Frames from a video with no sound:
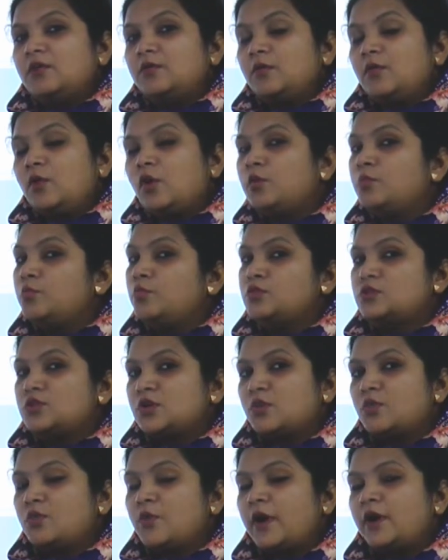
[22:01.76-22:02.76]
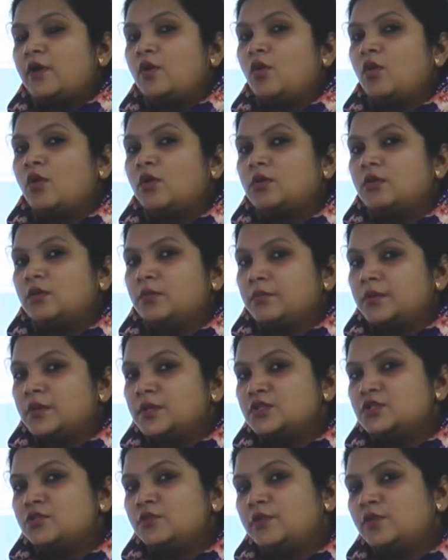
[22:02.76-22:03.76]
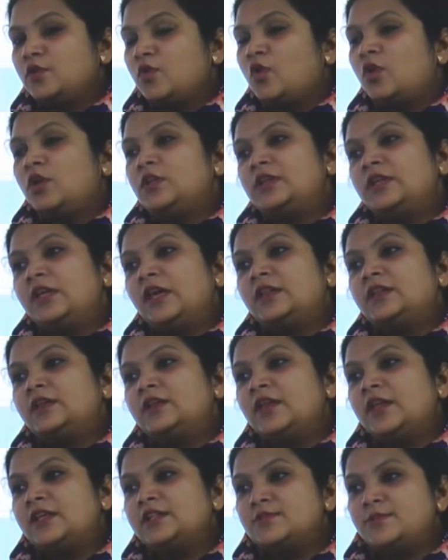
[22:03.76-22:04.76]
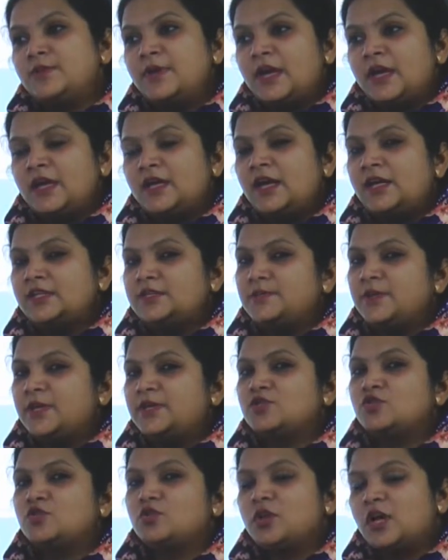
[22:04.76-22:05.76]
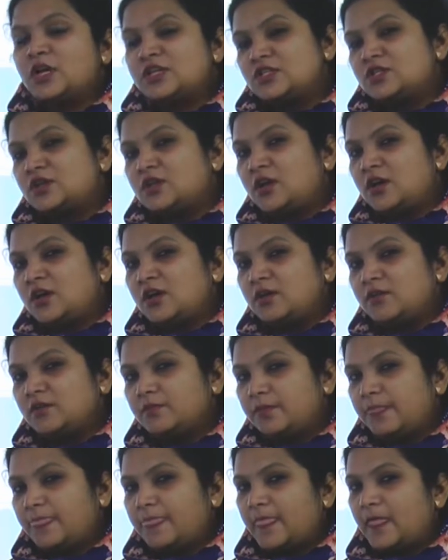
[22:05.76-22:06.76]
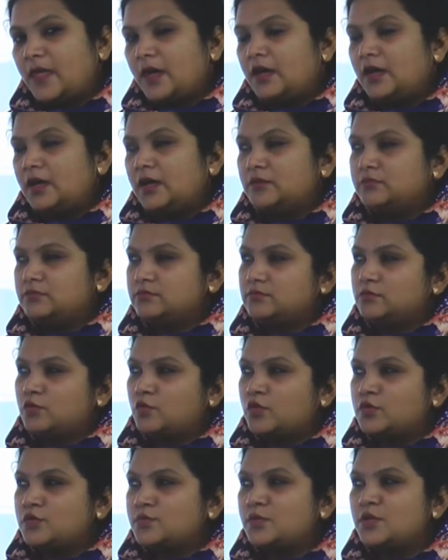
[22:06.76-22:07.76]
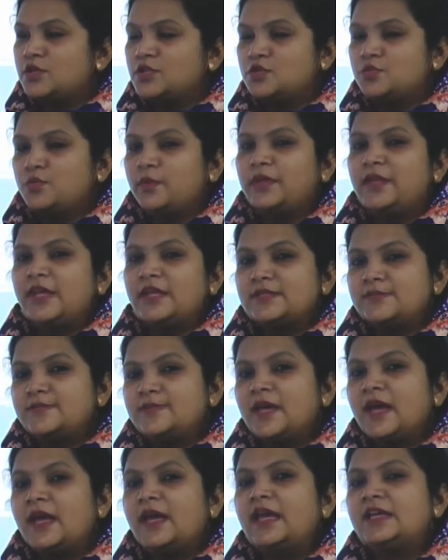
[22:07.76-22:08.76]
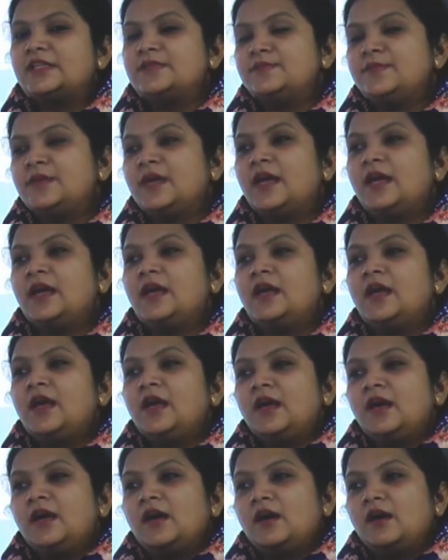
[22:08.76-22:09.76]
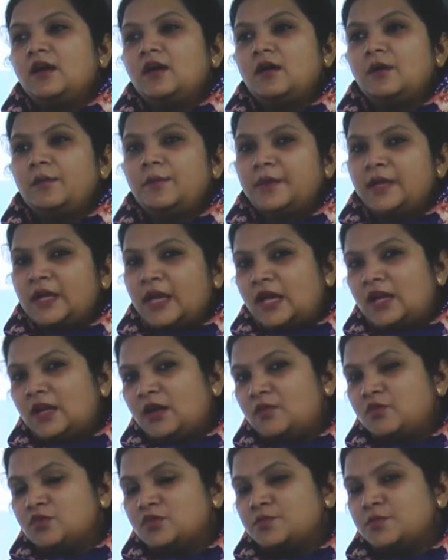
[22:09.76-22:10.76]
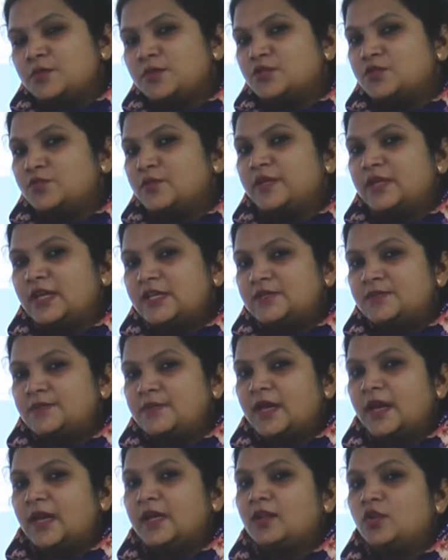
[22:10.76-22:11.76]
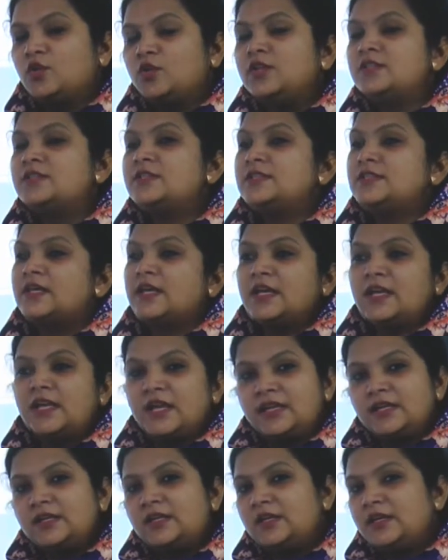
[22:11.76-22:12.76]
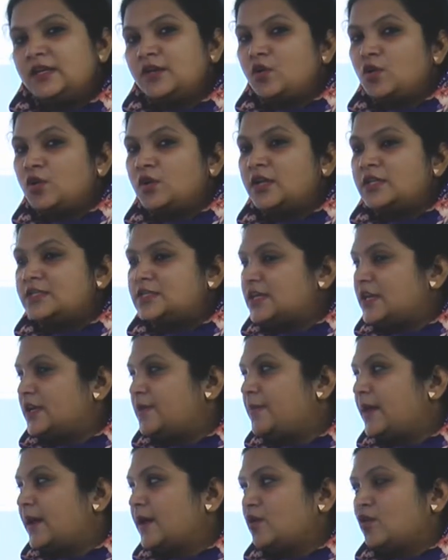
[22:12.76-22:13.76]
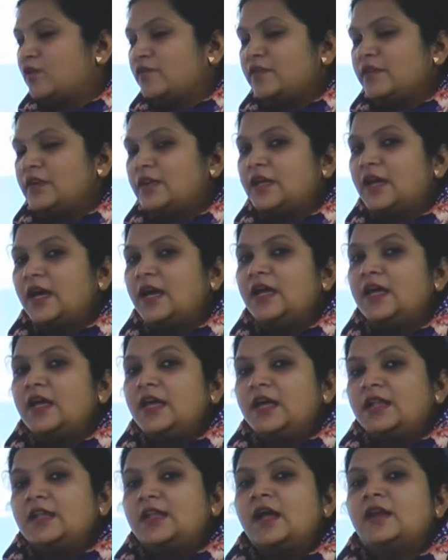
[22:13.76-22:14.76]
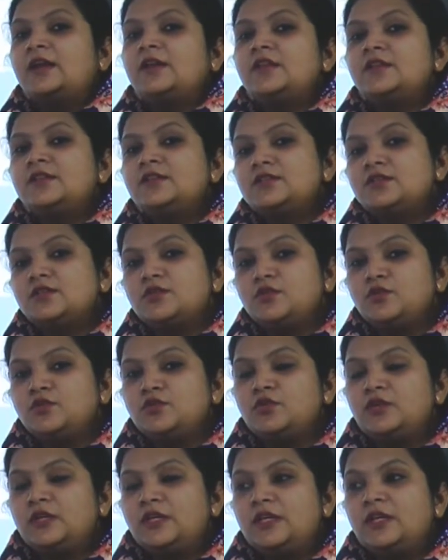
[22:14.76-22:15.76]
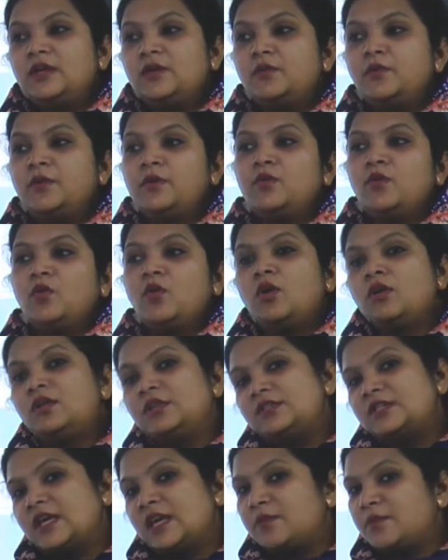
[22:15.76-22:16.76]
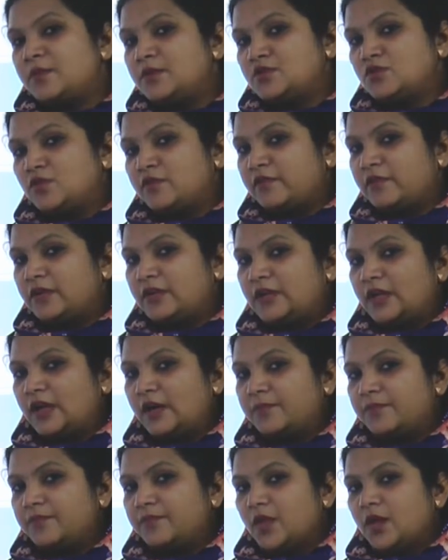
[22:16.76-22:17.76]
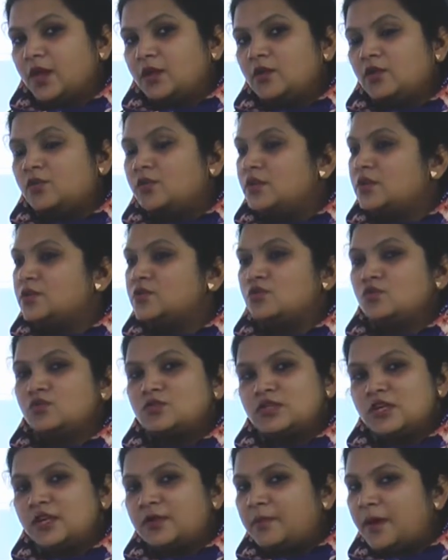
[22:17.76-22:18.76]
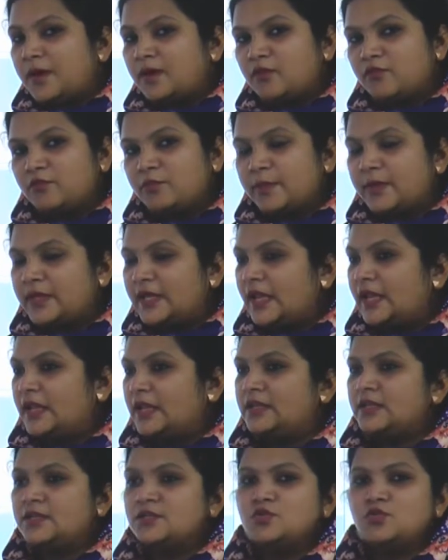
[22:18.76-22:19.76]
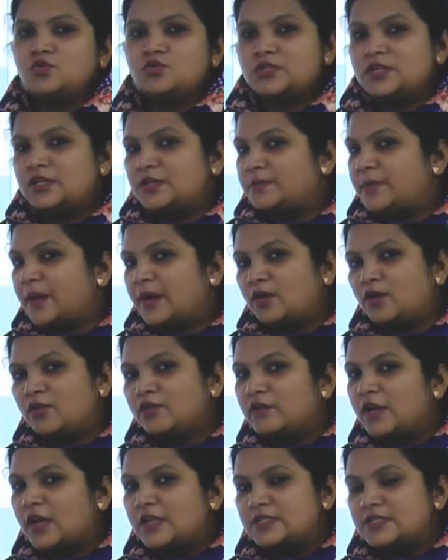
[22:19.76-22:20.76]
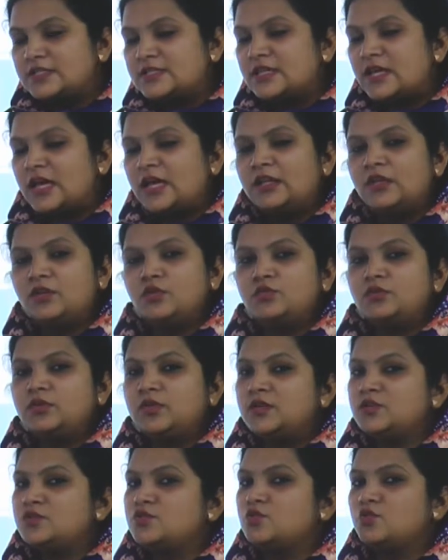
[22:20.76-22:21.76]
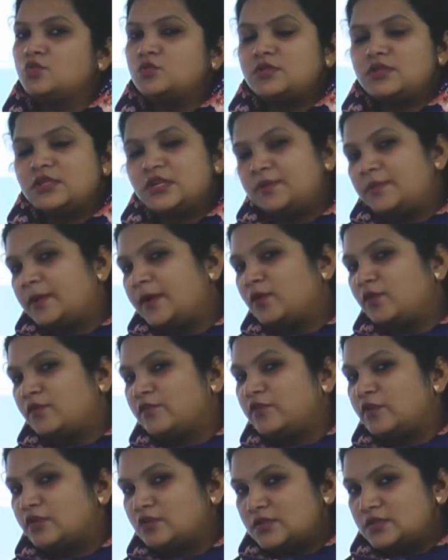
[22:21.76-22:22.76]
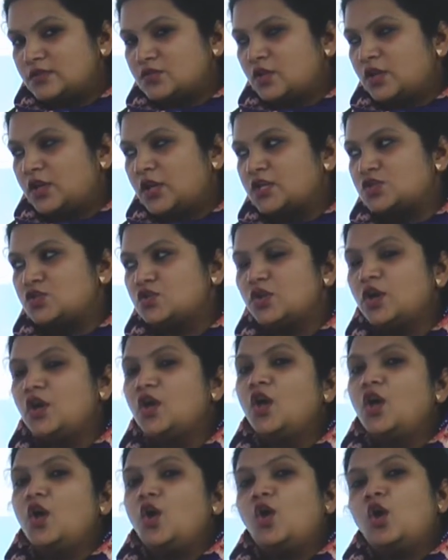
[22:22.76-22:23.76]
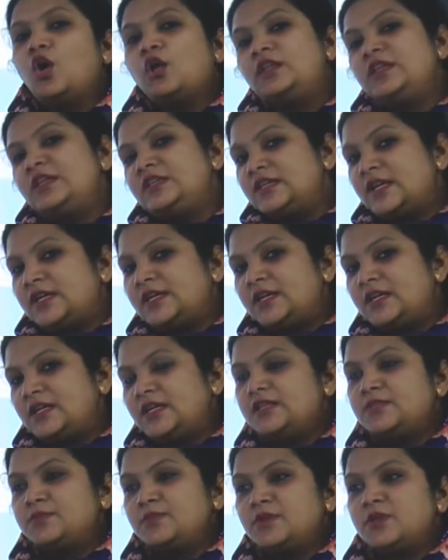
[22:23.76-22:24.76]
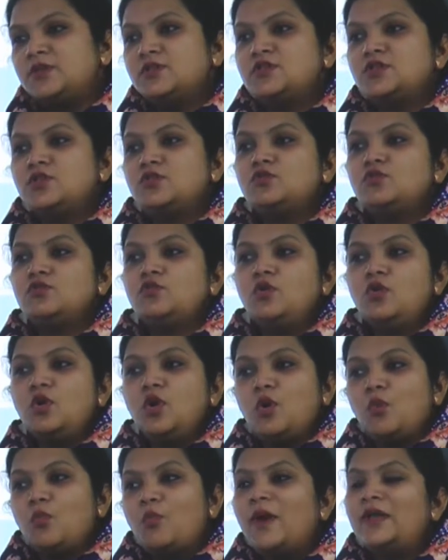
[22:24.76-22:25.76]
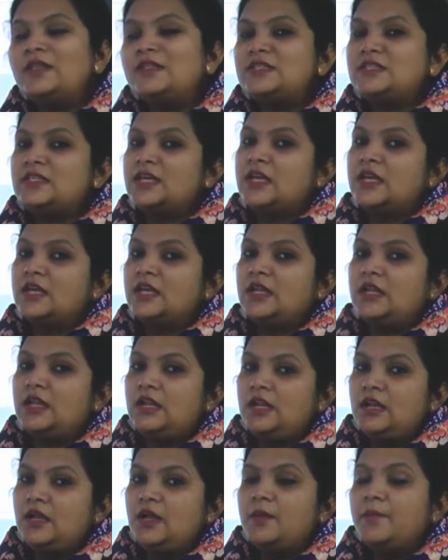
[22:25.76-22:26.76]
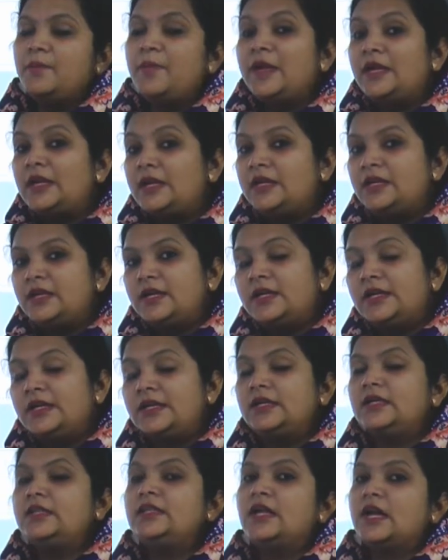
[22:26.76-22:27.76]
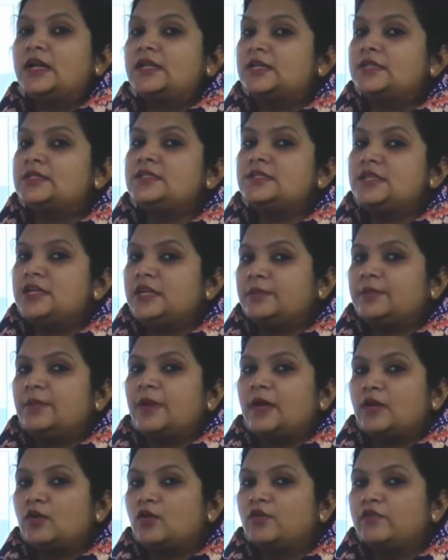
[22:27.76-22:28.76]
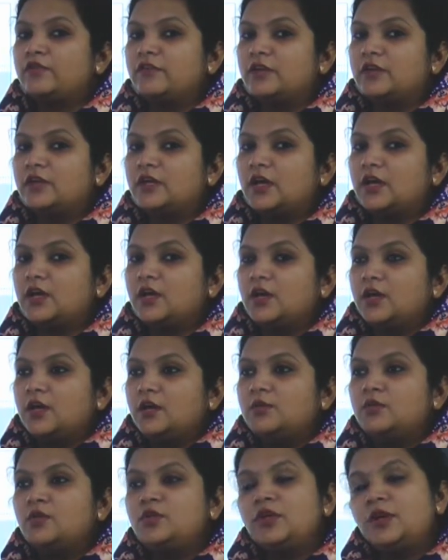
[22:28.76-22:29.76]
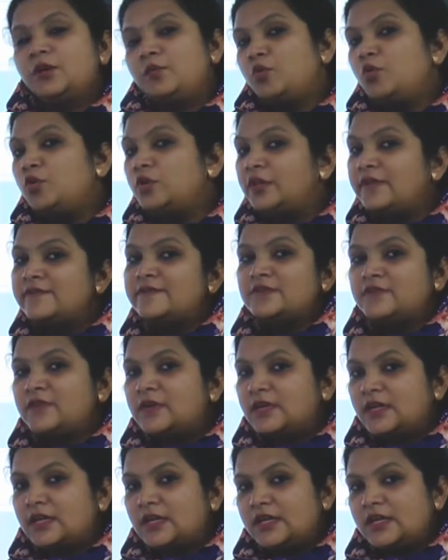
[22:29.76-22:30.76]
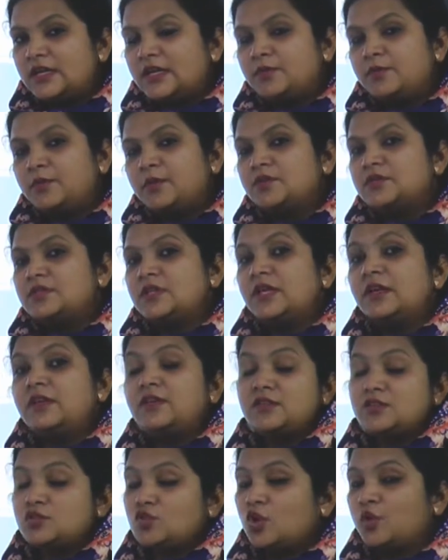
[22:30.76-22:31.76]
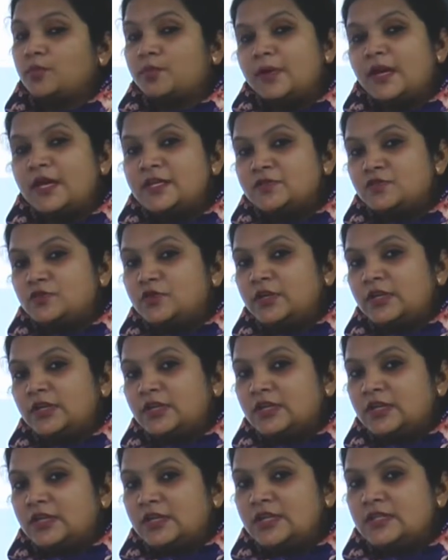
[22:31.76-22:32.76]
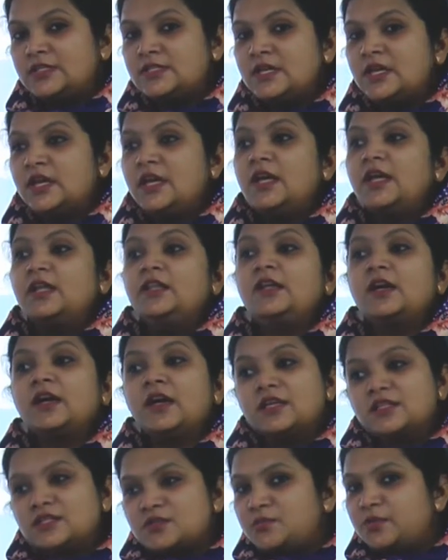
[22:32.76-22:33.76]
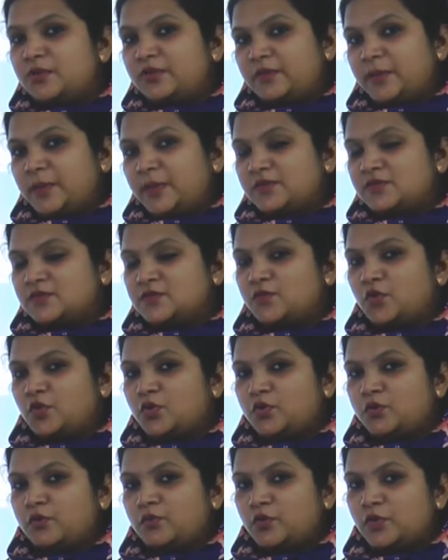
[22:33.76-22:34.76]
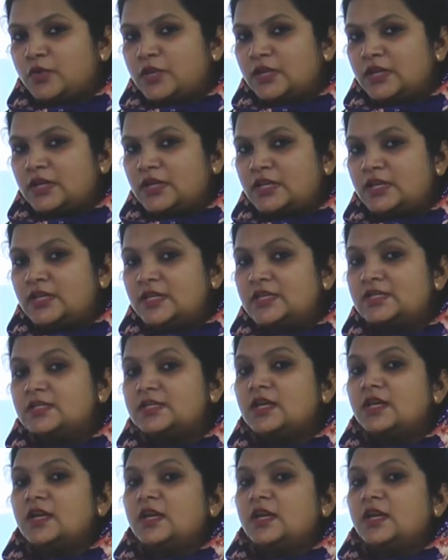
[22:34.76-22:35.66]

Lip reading: almost acquired or merged with all the other SBI Surashtra was merged with SBI Patiala was merged with SBI. Now there is a single entity called as State Bank of India that is dealing with all the segments of India. Now there is no State Bank of Patiala, there is no State Bank of Rajasthan, there is no State Bank of Saurashtra. All these entities merged into one single parent entity, that is State Bank of India. Now their motives were clear because their stock price would increase, their customer base would increase,